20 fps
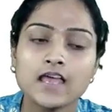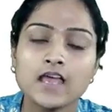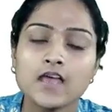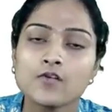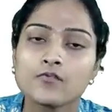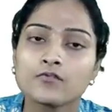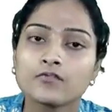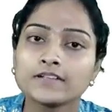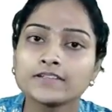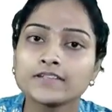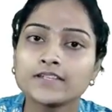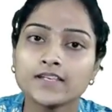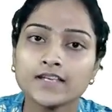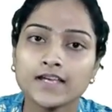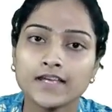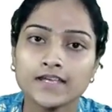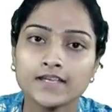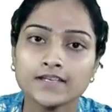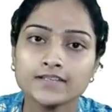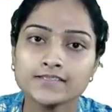one thing I
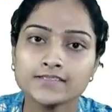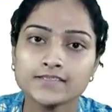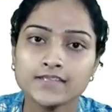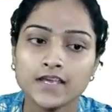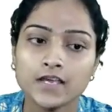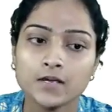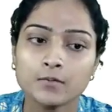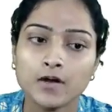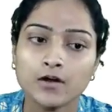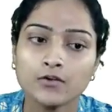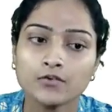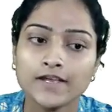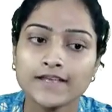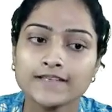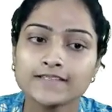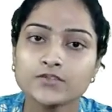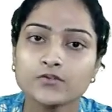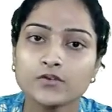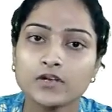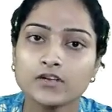can say about
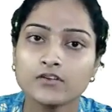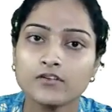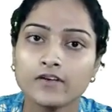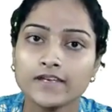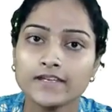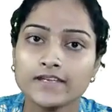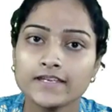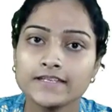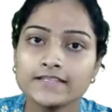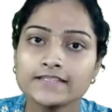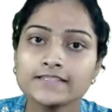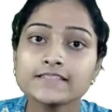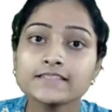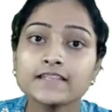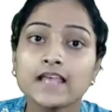SQL query is